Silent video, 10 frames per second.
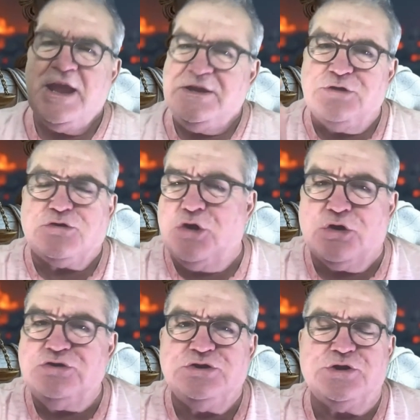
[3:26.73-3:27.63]
You
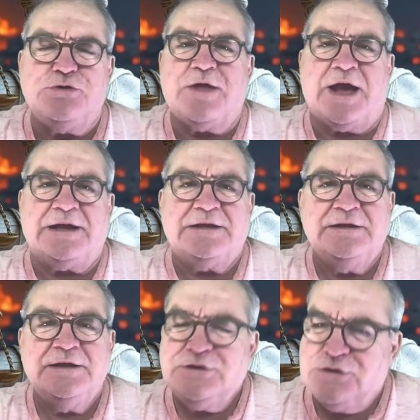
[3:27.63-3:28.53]
couldn't do that.
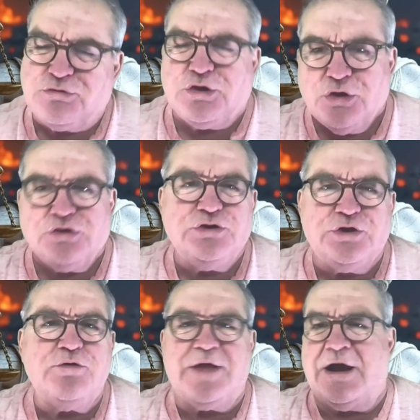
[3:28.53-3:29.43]
You couldn't
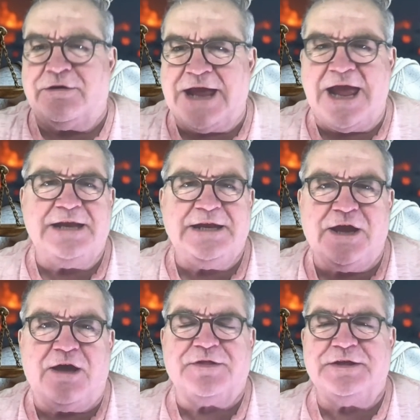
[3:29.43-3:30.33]
do that on any
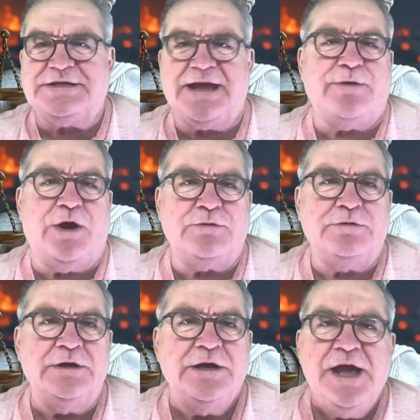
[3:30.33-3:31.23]
other demo.
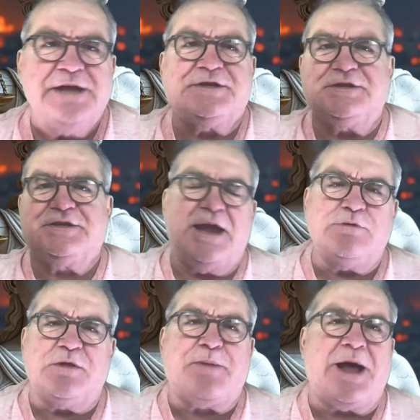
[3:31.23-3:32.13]
It's the same
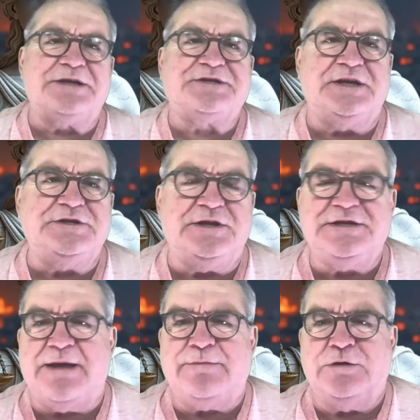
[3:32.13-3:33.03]
with the Palestinian
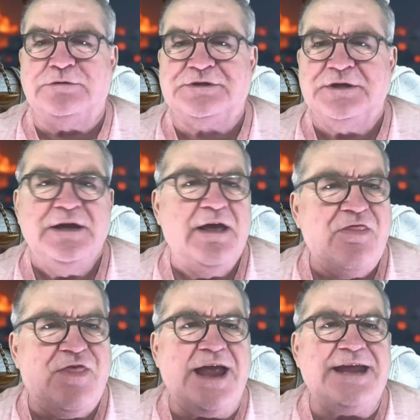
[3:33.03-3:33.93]
demos.
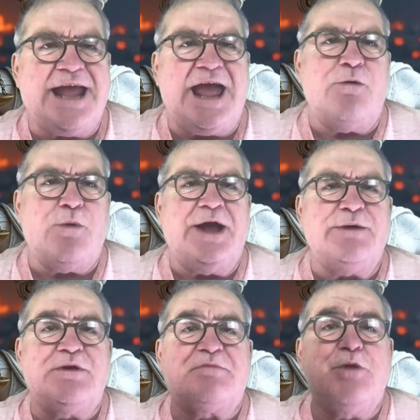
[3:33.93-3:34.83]
They get away
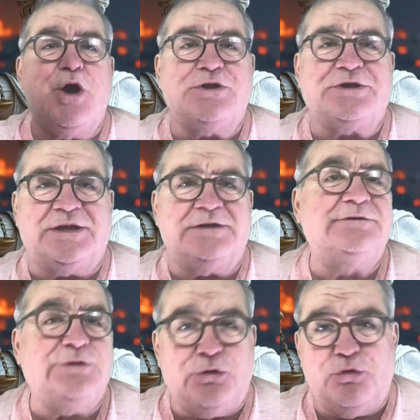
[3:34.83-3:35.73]
with murder,
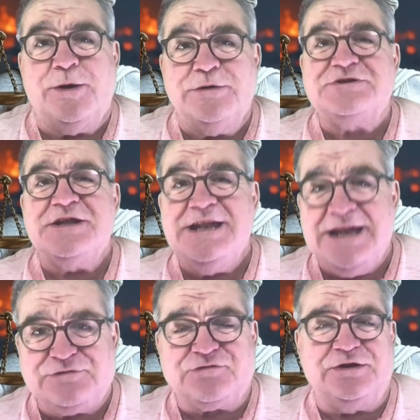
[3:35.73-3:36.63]
almost
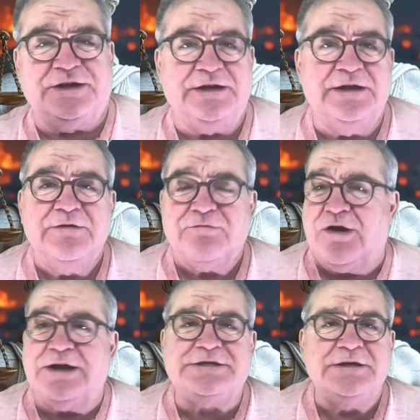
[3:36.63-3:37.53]
literally,
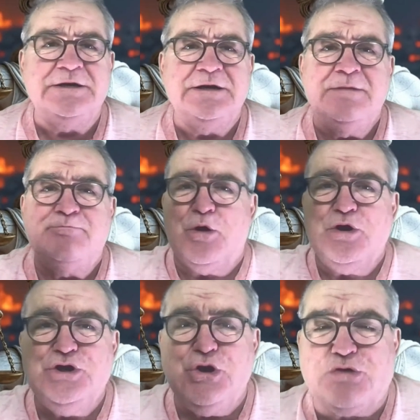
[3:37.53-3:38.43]
right? But
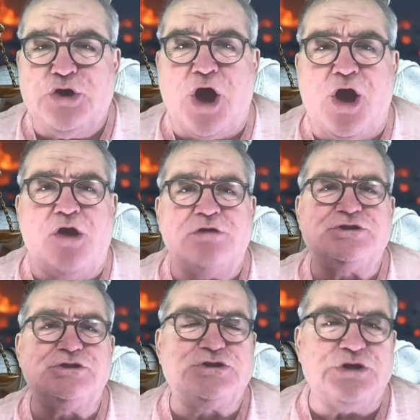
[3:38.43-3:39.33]
you can't
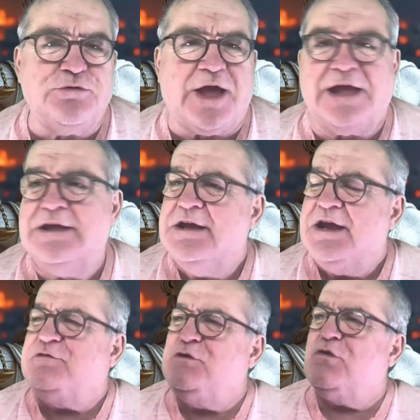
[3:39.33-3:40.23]
do that.
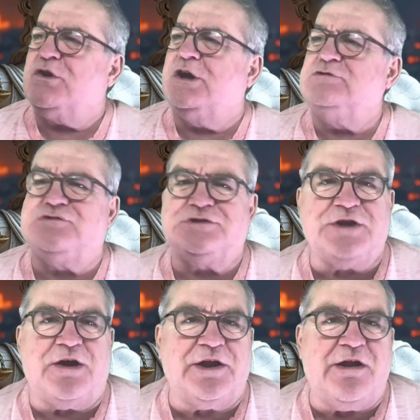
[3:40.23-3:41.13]
If you're the
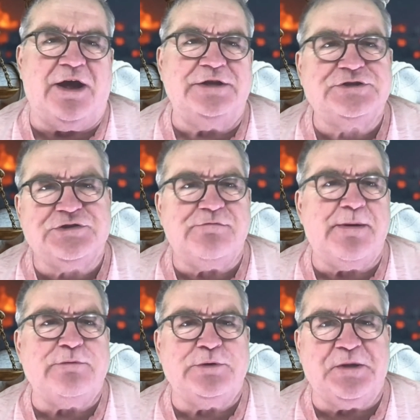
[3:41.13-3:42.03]
Countryside Alliance, do you
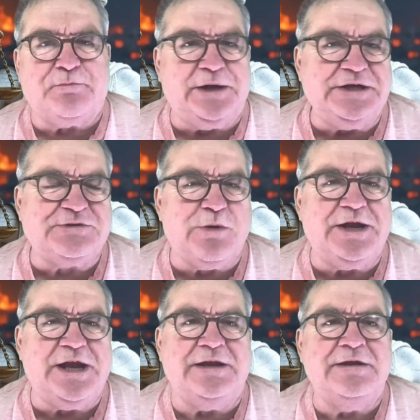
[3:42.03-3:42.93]
remember when the police went
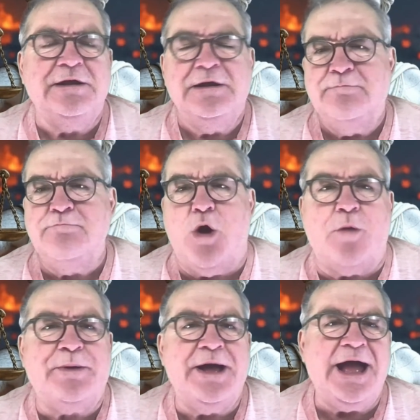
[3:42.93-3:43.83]
in,
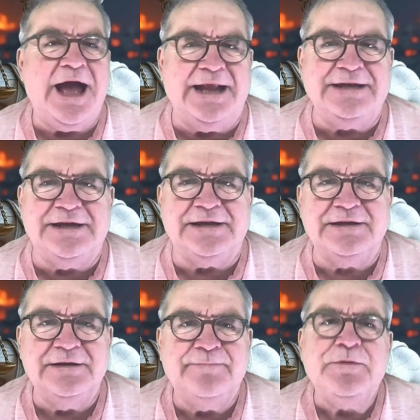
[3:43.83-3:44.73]
mob-handed?
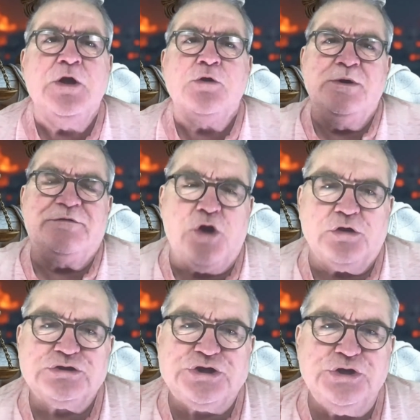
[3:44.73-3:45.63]
We've
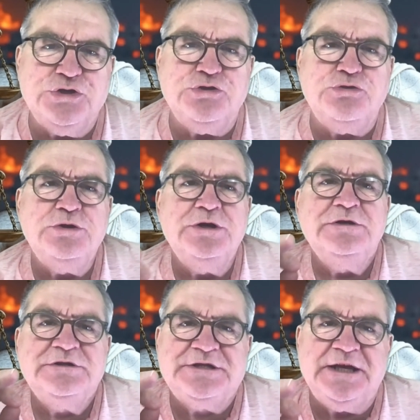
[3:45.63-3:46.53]
got
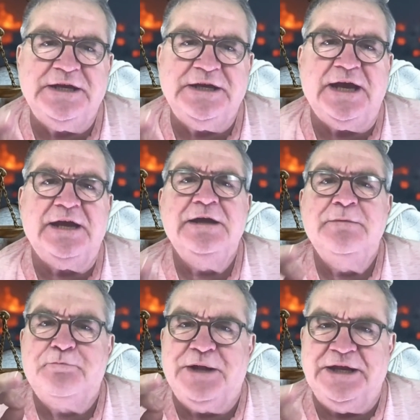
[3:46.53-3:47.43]
two-tier
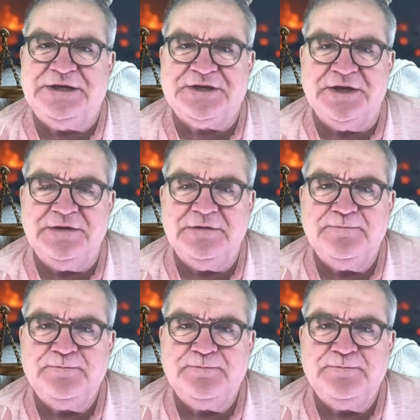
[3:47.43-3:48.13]
policing.